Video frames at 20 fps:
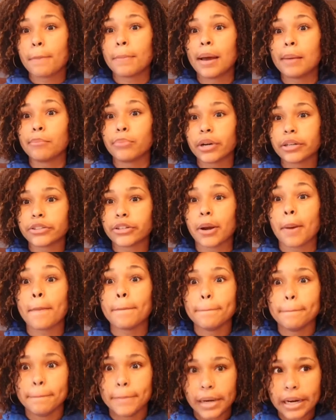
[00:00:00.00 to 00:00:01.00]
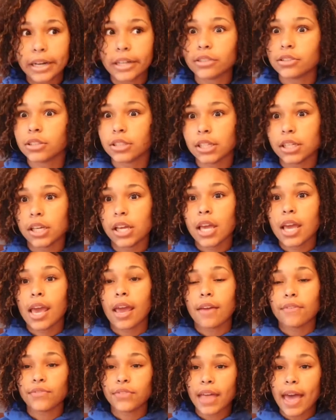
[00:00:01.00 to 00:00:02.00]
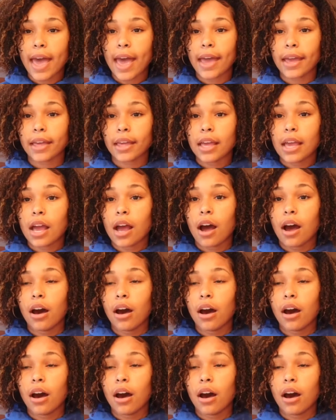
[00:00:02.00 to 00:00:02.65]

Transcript: my brother, barely, if that,